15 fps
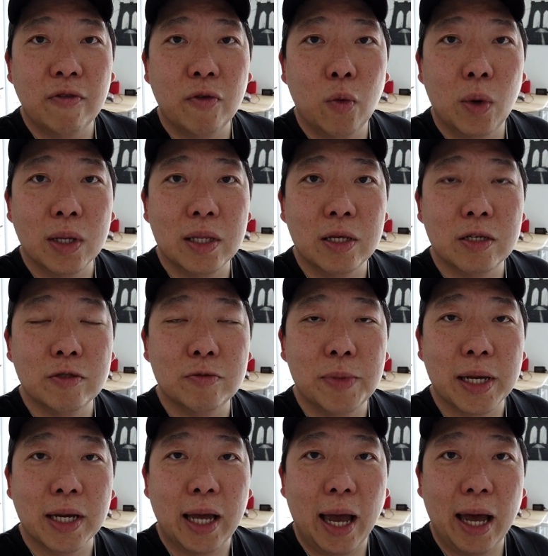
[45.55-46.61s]
everyone is
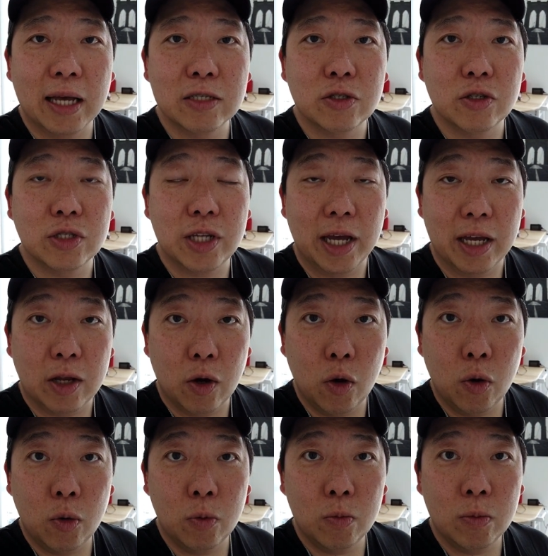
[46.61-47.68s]
being asked to stay at
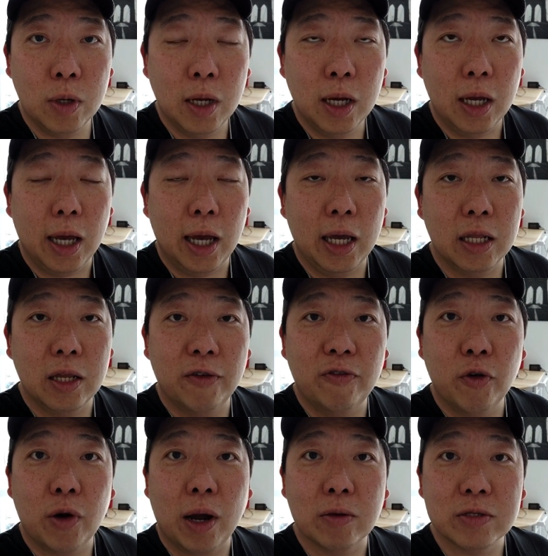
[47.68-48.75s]
home, and
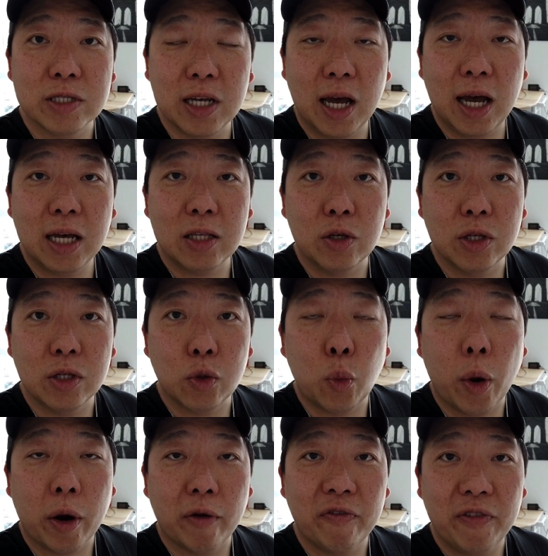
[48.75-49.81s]
if you're outside, you need to
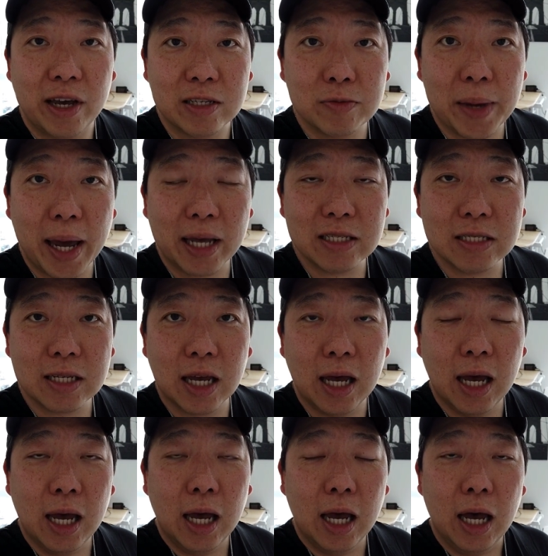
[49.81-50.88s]
wear a face mask,
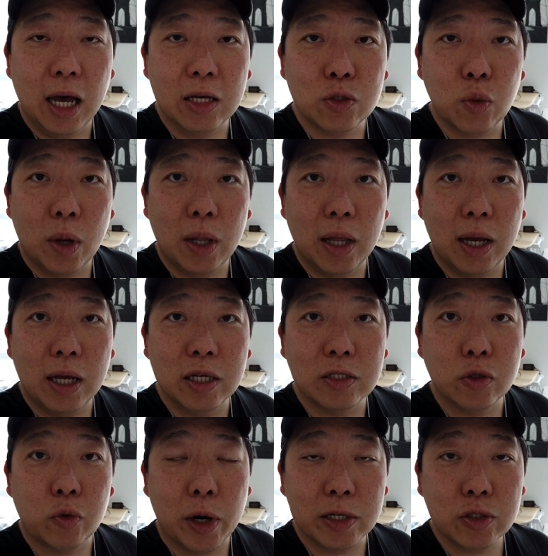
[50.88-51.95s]
as well
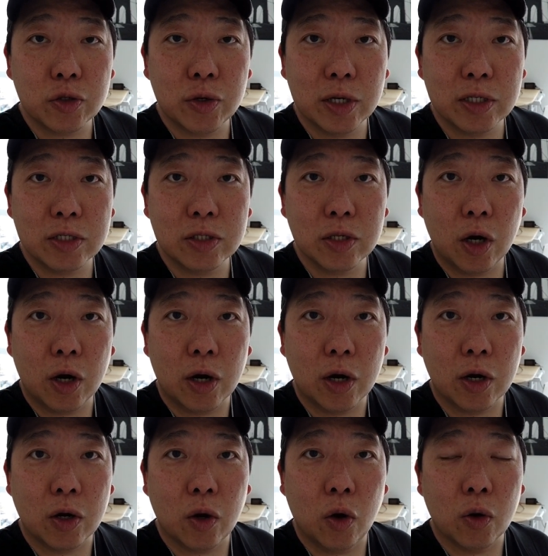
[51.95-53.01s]
as restaurants
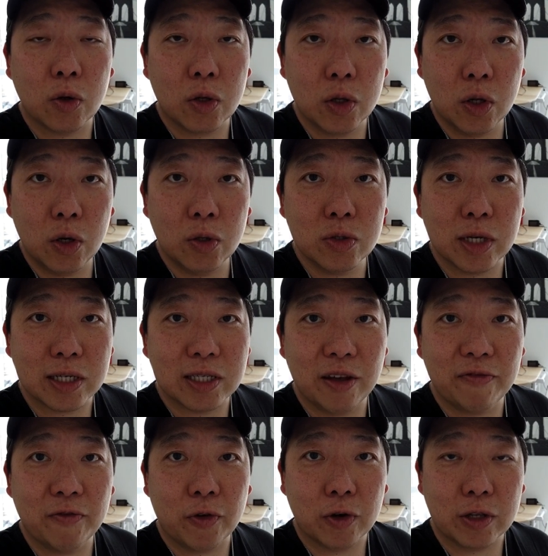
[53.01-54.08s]
are all closed
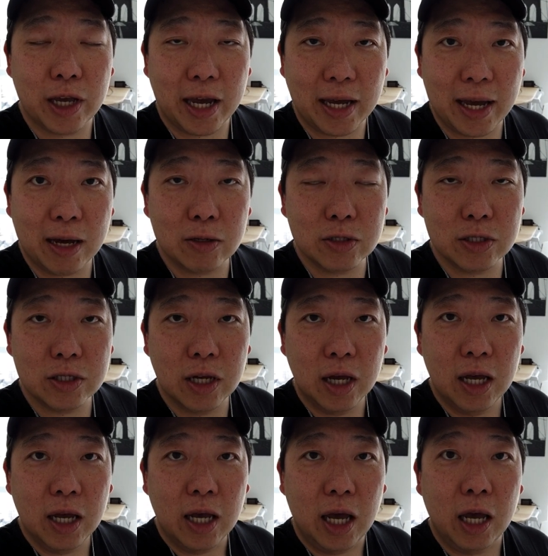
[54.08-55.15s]
except for takeouts,
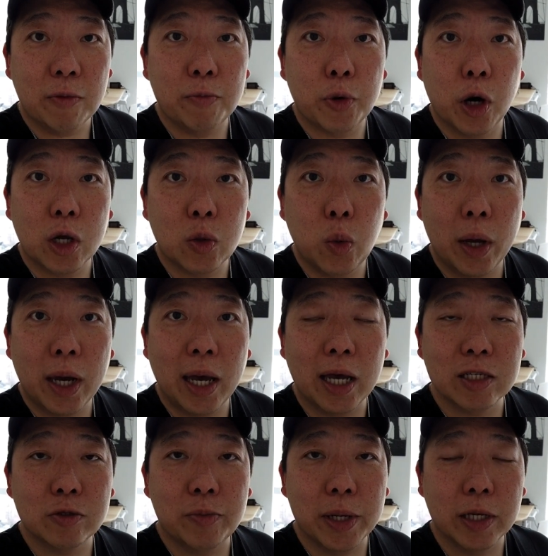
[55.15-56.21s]
and Broadway
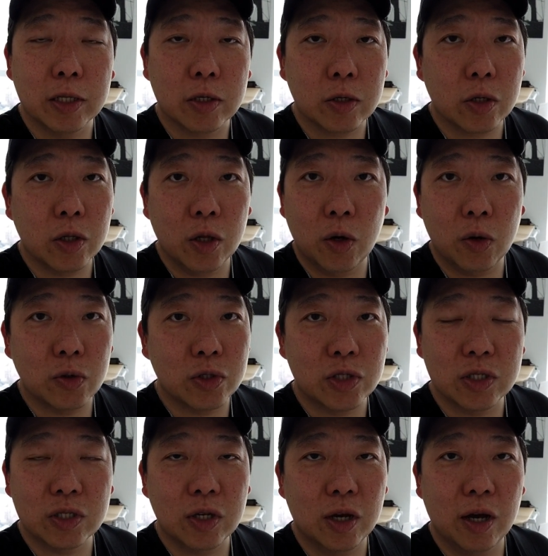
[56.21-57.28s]
has been
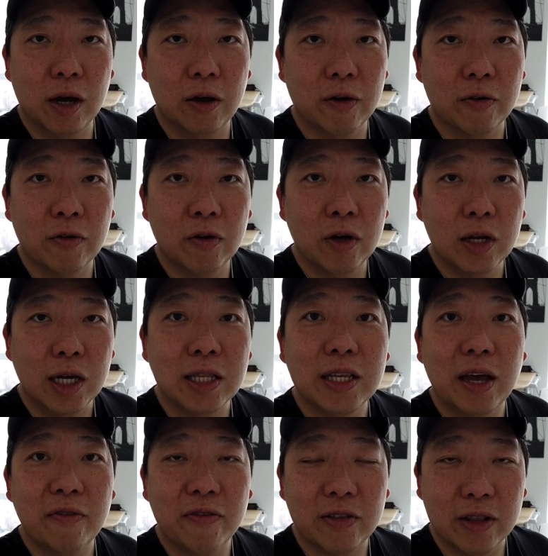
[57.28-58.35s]
closed uh,
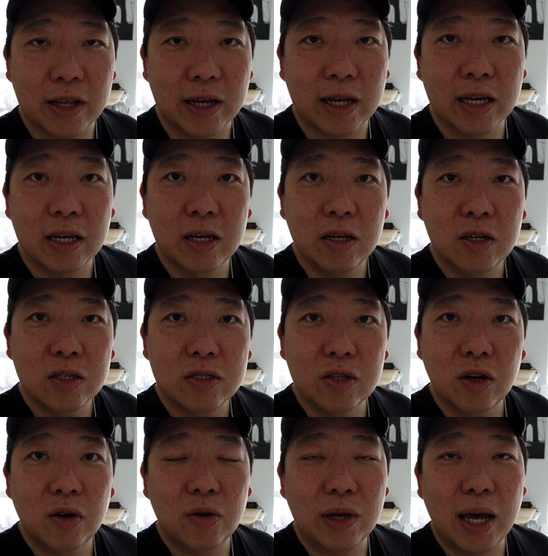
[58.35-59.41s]
indefinitely.
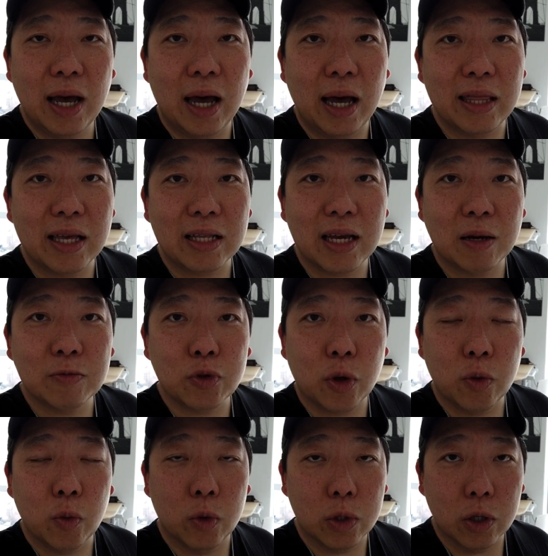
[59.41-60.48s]
So yeah, I think Times
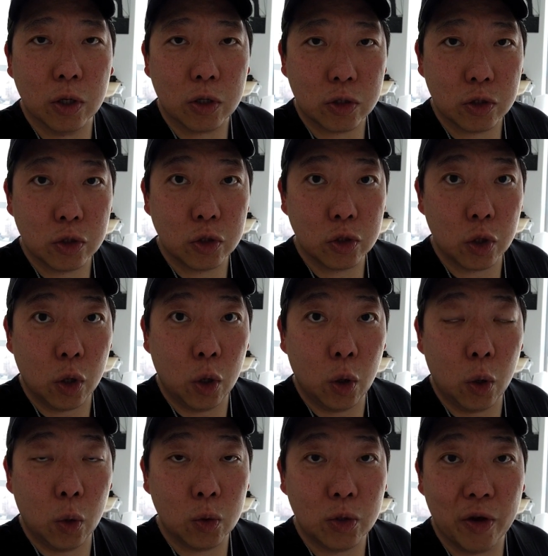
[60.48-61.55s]
Square would look
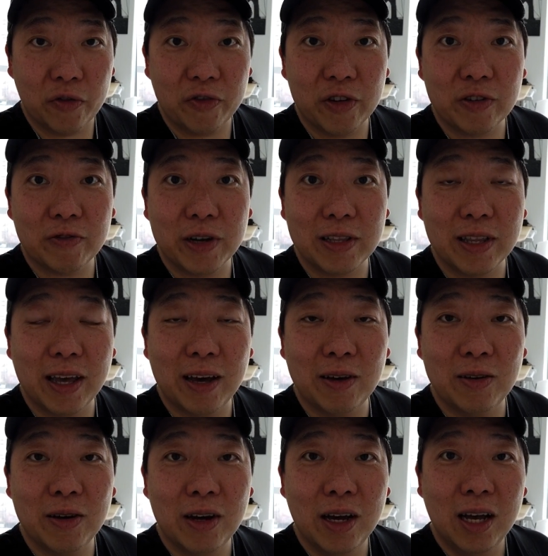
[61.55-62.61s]
so different right
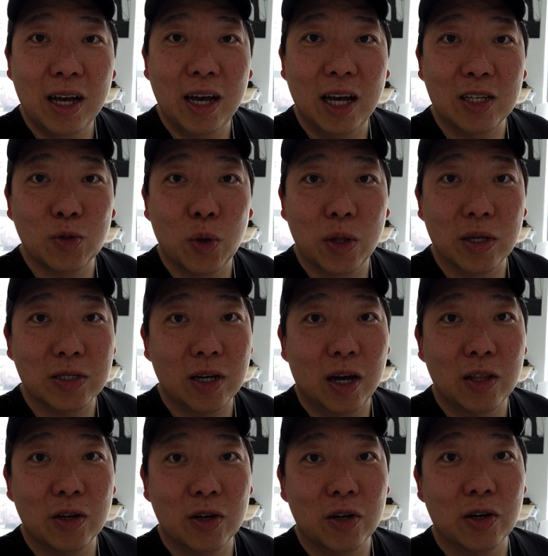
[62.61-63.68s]
now, as well as
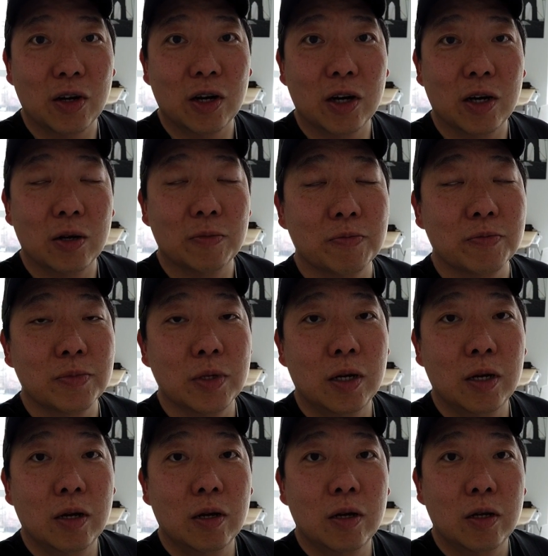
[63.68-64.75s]
other um,
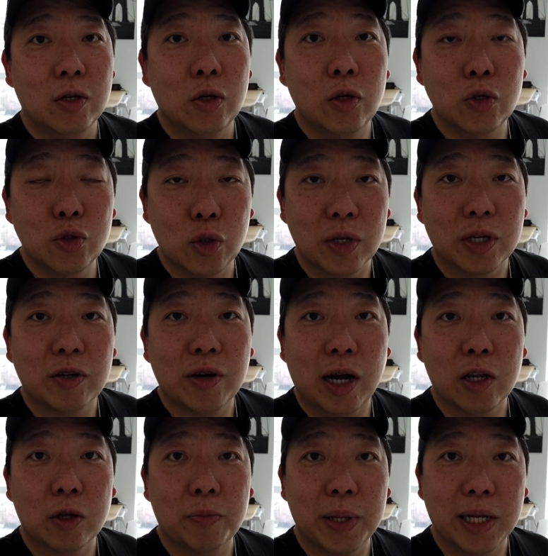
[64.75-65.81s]
usually
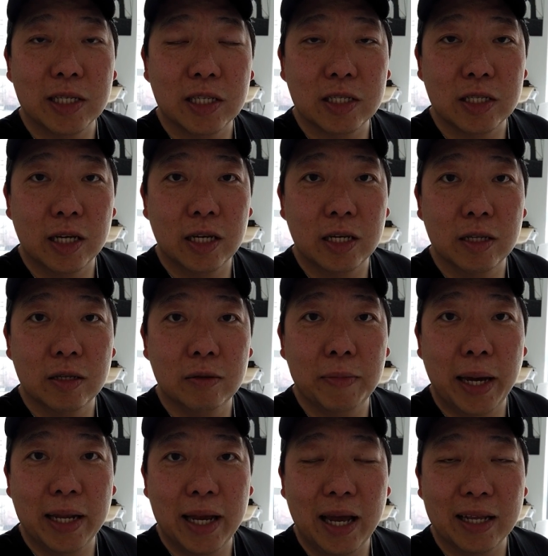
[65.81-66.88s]
crowded places
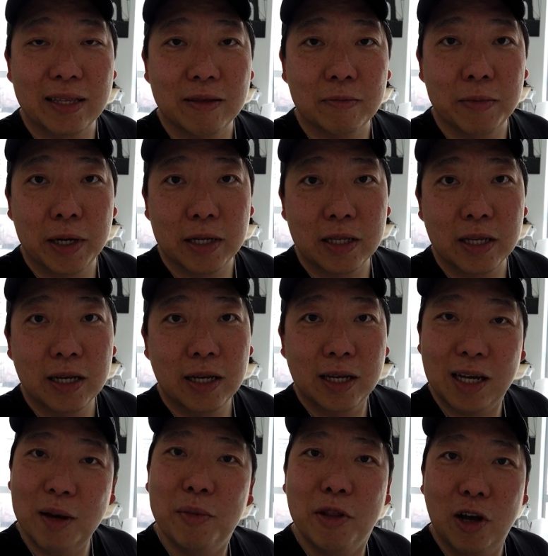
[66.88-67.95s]
in Manhattan. But
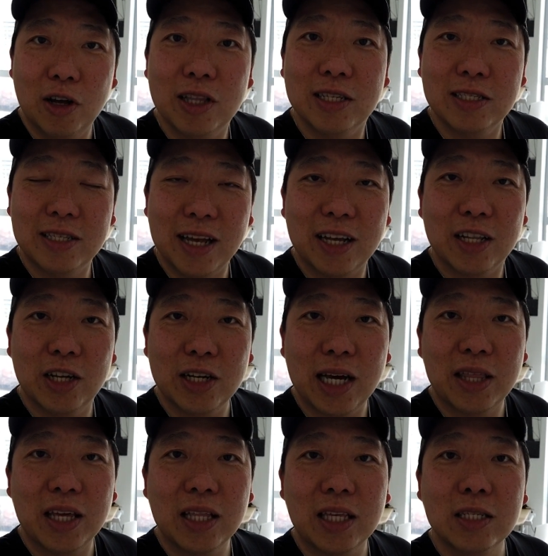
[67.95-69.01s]
come along, let's take a
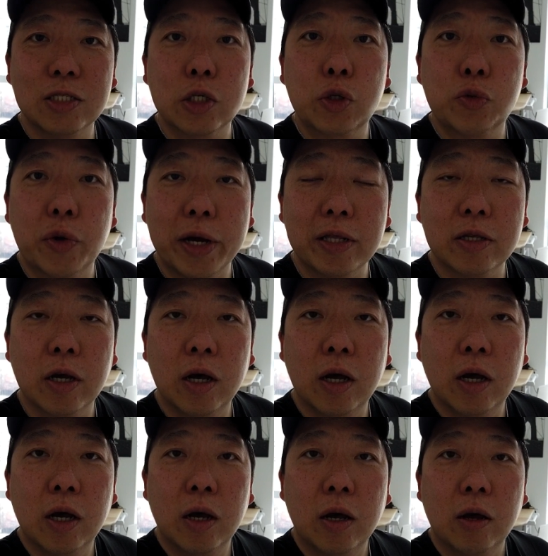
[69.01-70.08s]
look. I think this is a great
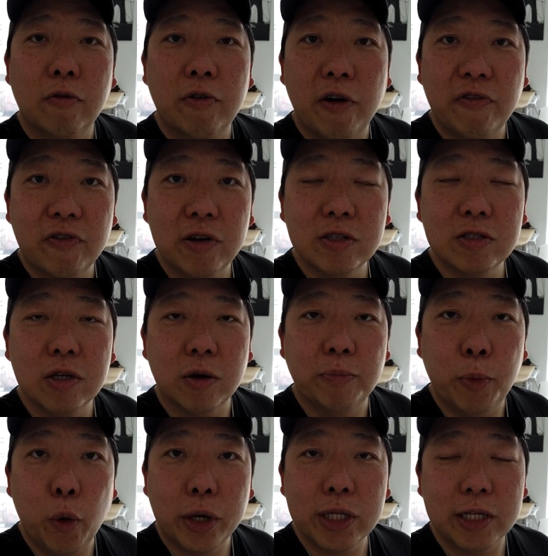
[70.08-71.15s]
reference, a
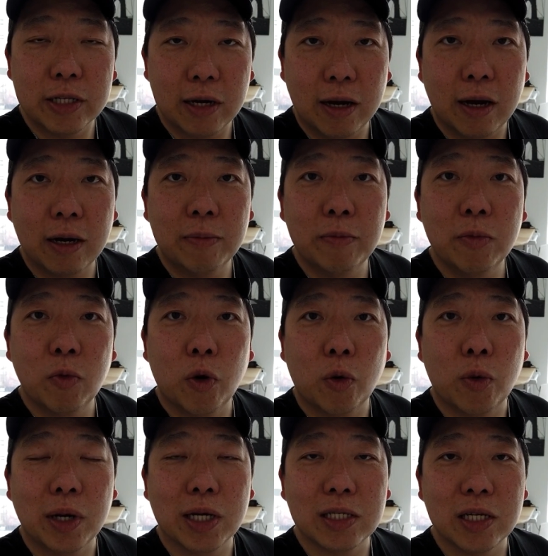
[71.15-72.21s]
point in time
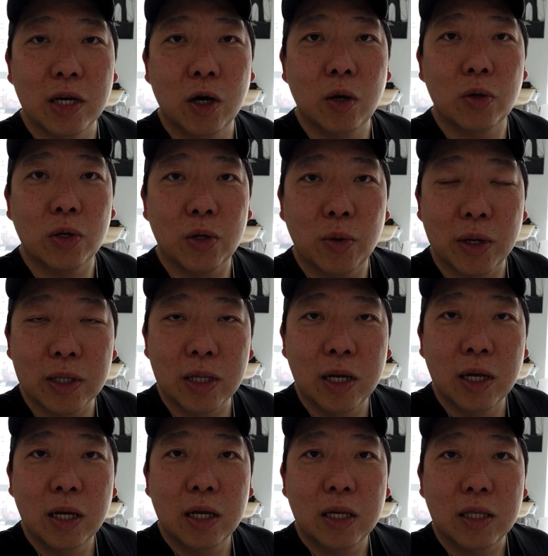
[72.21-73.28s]
where we could say, oh, you know
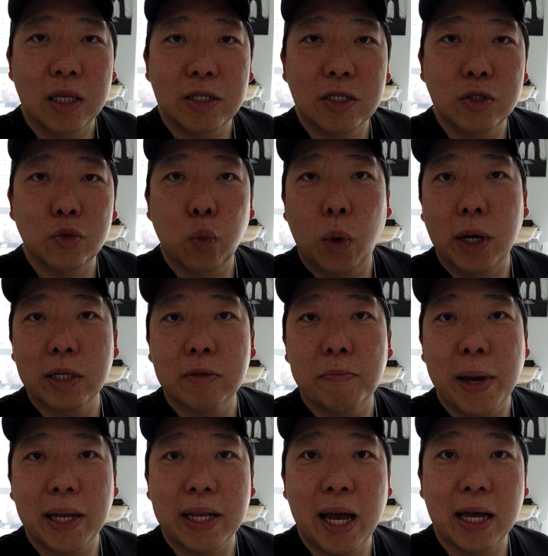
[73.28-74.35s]
what, this is
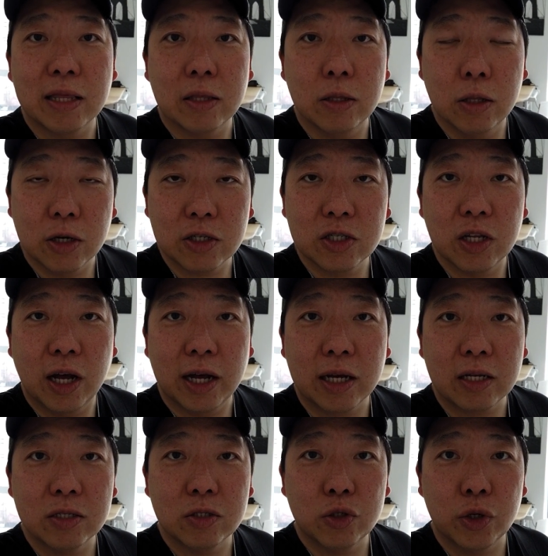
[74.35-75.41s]
what Manhattan looks
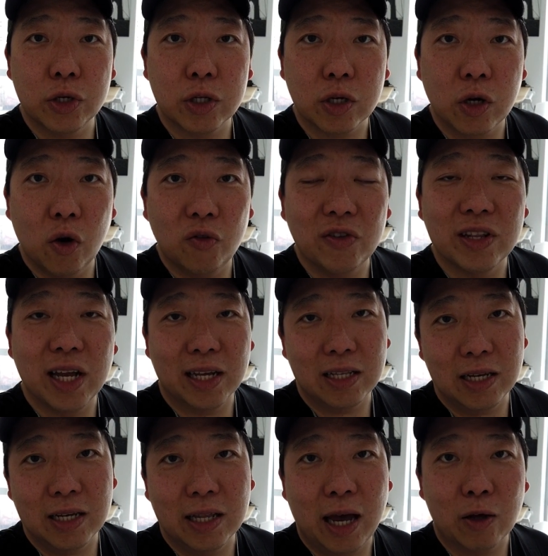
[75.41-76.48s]
like during the COVID
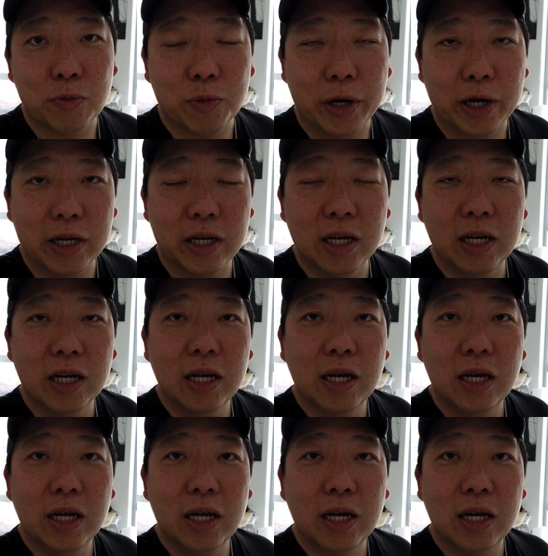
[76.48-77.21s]
19 outbreak